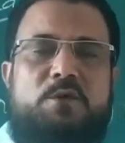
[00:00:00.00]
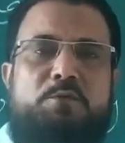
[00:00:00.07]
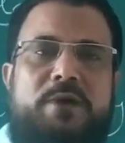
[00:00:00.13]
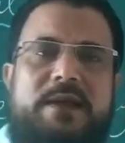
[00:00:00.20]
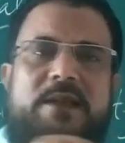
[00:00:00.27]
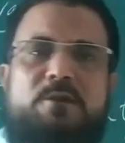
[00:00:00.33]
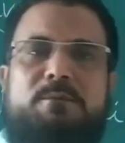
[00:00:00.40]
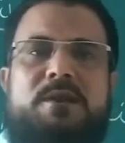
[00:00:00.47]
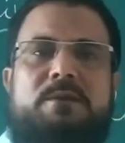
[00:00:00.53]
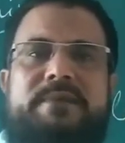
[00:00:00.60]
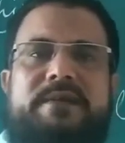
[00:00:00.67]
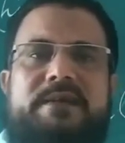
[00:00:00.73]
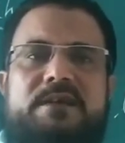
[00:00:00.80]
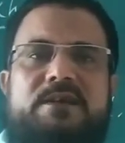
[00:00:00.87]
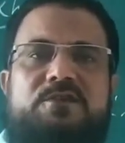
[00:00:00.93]
We are human
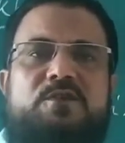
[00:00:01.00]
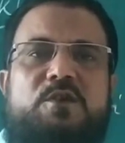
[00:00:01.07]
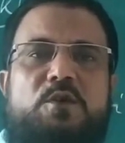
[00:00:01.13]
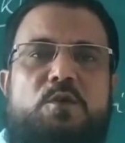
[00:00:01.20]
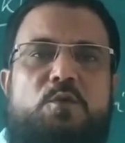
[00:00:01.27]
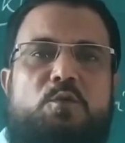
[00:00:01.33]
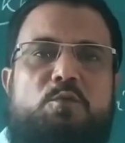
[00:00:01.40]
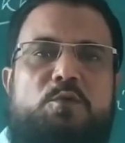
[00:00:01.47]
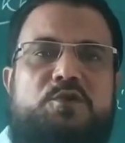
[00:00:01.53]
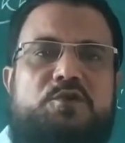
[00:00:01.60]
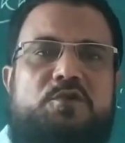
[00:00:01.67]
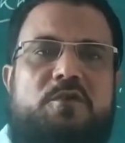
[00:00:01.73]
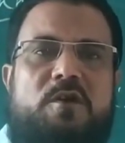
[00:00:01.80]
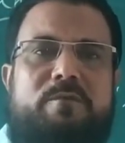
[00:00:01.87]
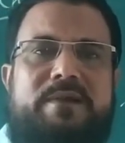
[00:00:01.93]
beings. We
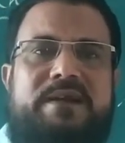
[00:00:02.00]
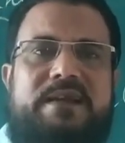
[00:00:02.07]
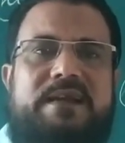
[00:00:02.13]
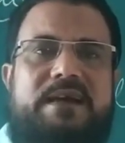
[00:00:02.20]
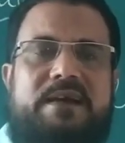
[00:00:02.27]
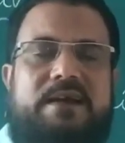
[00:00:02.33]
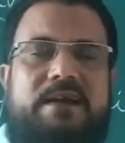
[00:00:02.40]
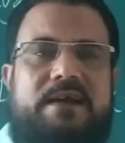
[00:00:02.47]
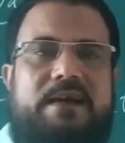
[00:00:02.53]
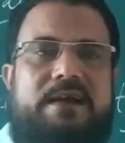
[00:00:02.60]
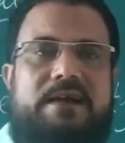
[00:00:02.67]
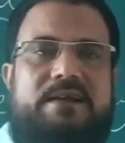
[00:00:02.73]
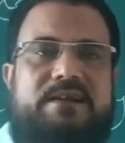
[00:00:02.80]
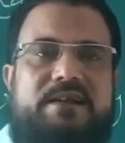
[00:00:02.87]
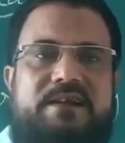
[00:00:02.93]
should not be
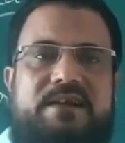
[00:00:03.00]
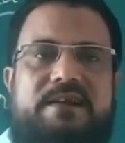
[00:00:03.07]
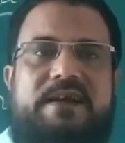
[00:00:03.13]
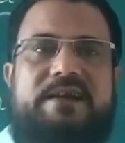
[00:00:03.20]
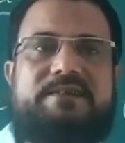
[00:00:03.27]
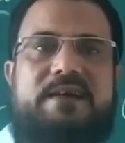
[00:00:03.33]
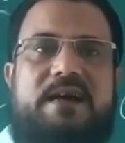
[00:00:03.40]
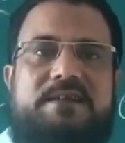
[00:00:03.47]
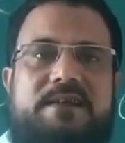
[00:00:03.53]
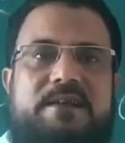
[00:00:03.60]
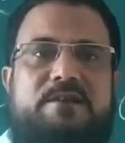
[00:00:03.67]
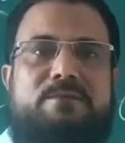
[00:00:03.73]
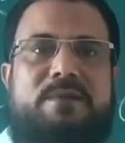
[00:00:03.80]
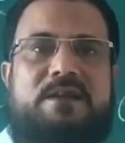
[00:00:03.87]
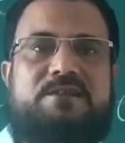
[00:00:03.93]
treated as other
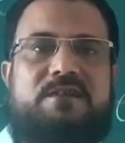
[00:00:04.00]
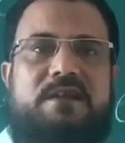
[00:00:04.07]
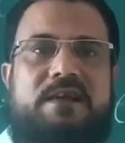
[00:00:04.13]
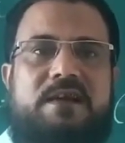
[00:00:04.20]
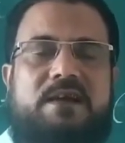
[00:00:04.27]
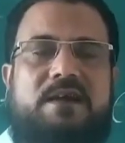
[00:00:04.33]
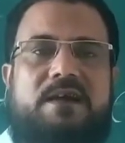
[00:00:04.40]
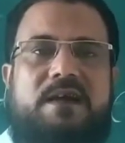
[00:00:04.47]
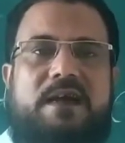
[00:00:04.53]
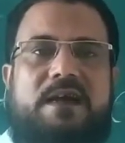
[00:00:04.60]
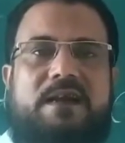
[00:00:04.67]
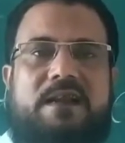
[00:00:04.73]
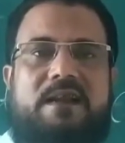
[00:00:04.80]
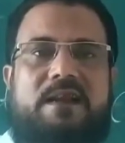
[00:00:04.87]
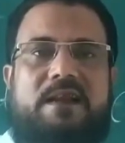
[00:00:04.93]
animals like
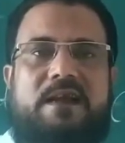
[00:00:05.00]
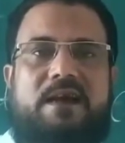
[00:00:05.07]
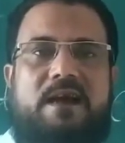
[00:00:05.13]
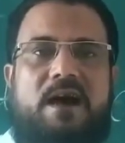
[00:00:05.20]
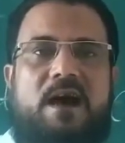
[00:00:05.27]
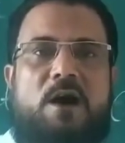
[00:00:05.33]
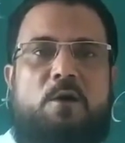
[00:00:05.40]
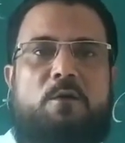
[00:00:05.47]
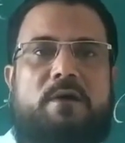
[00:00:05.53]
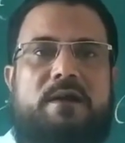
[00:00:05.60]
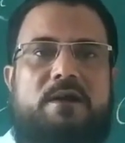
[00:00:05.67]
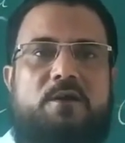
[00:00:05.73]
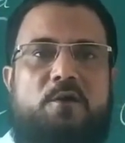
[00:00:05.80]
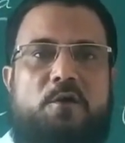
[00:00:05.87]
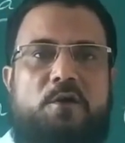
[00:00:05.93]
cattle, like cow
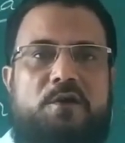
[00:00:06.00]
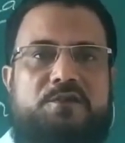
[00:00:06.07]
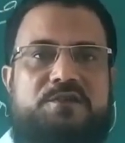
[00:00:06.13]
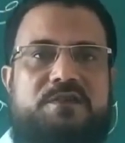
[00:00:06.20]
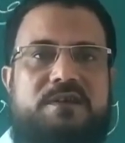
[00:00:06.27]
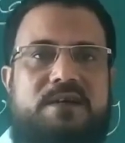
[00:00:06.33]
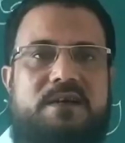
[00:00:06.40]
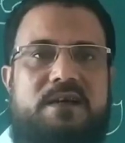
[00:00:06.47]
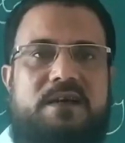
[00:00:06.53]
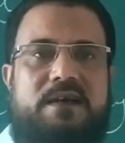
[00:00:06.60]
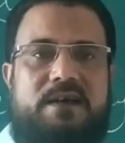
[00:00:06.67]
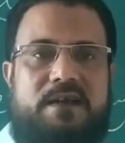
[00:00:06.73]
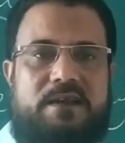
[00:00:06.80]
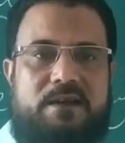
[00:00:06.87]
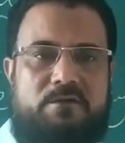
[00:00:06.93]
and dogs.
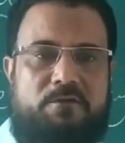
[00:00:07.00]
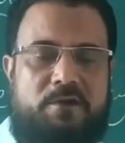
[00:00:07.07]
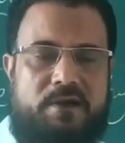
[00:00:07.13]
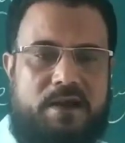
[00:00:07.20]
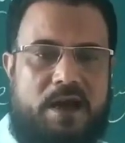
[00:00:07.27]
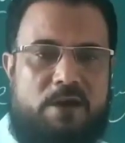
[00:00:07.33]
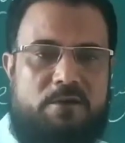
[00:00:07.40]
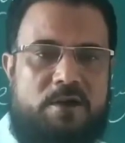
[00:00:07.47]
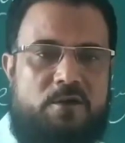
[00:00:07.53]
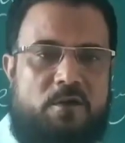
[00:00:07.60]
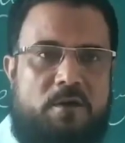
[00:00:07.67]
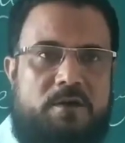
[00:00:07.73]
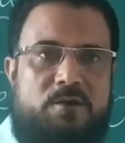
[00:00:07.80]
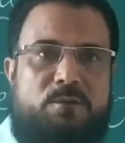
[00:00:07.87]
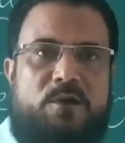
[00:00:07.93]
For cow and
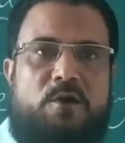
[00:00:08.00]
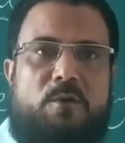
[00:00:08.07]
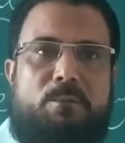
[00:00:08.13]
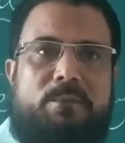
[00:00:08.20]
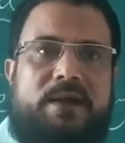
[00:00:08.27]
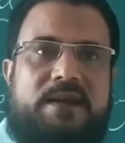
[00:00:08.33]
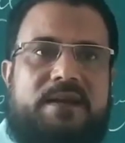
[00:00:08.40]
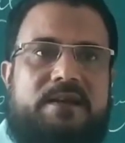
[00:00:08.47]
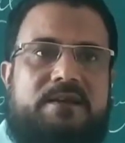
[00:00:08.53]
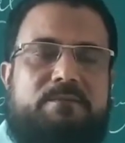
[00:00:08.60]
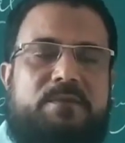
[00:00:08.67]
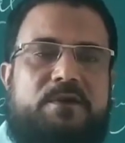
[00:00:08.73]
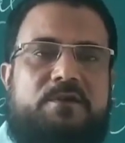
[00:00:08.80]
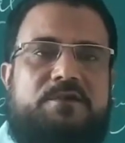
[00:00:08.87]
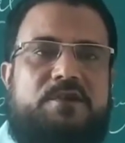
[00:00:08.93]
dog, you may compel
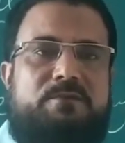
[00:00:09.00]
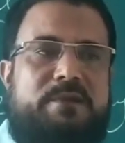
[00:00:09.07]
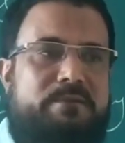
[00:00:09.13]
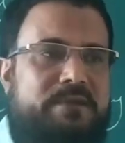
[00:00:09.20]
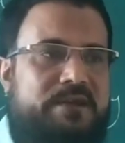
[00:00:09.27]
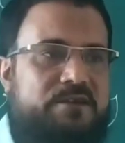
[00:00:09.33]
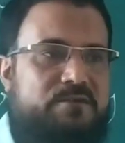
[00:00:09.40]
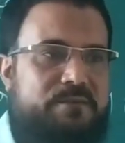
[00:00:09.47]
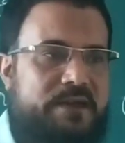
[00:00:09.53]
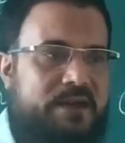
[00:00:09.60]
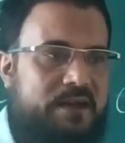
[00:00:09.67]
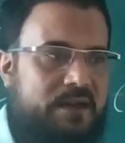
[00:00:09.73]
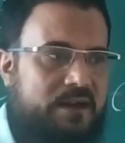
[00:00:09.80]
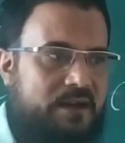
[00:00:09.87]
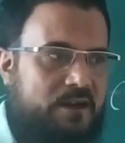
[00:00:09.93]
it because human beings
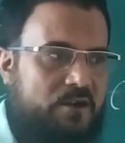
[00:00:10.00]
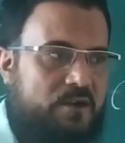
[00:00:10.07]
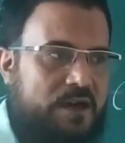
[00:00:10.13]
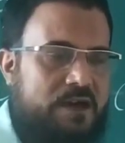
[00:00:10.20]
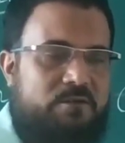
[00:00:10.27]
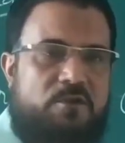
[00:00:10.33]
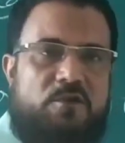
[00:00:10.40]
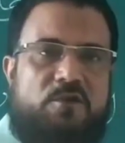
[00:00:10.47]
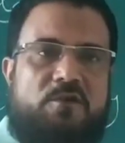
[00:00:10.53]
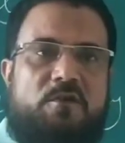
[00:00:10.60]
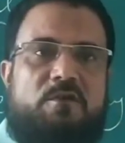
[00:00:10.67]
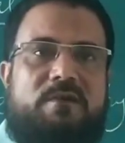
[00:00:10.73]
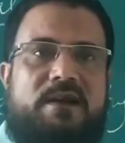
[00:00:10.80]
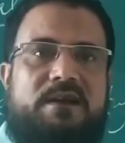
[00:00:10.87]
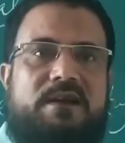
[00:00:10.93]
may have
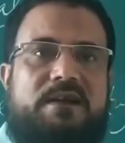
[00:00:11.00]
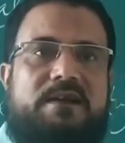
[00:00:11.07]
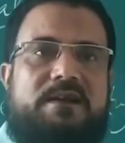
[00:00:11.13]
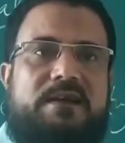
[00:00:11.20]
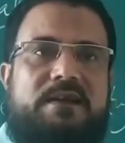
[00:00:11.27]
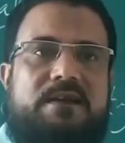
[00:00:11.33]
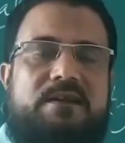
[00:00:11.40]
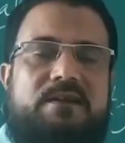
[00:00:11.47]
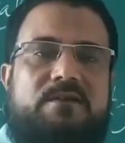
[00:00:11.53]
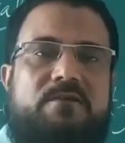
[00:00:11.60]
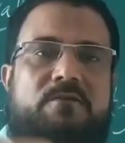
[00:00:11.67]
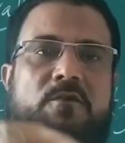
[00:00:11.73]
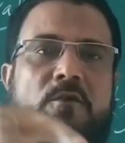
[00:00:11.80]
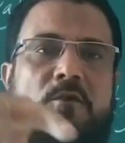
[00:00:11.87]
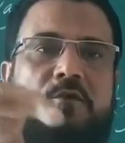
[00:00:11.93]
control over it, and you can
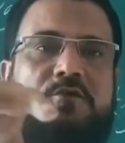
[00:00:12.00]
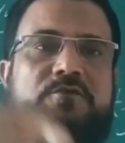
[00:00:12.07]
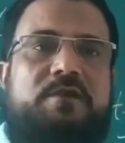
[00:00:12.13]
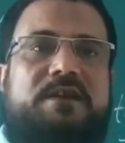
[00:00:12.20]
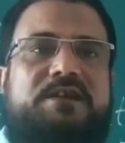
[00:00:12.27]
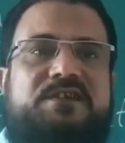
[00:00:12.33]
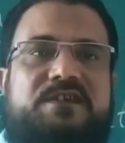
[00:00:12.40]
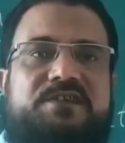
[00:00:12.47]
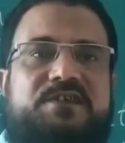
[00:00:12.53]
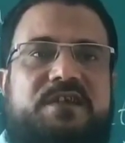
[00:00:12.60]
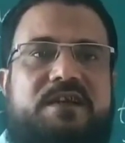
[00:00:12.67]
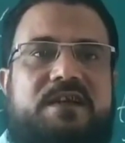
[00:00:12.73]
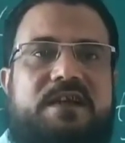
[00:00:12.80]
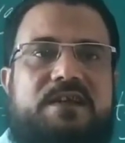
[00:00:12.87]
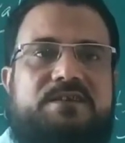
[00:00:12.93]
forcefully
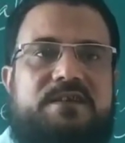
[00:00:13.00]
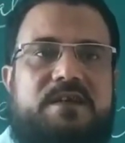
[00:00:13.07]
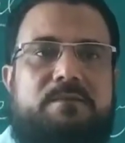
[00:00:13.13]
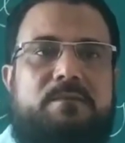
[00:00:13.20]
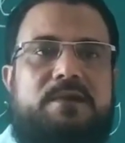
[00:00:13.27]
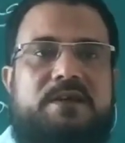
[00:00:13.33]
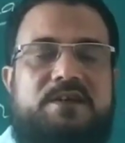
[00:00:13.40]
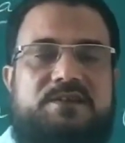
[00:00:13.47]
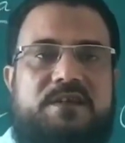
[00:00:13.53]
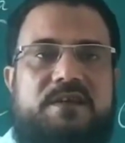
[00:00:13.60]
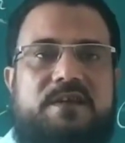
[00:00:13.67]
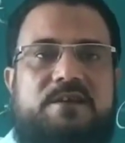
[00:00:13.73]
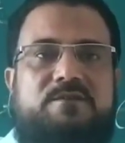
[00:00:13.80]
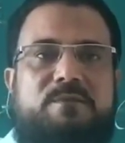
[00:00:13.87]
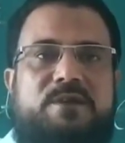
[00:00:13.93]
sterilize him.
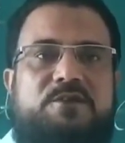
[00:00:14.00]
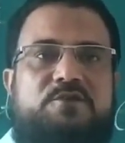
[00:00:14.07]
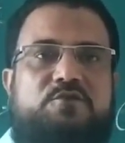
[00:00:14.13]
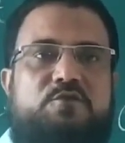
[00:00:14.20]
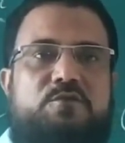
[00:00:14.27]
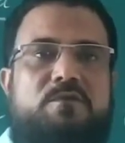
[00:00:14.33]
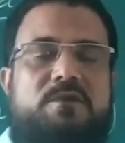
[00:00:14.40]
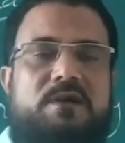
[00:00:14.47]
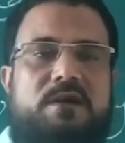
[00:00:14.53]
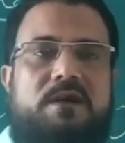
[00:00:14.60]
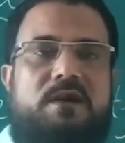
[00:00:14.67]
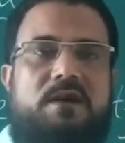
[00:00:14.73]
Sterilize means to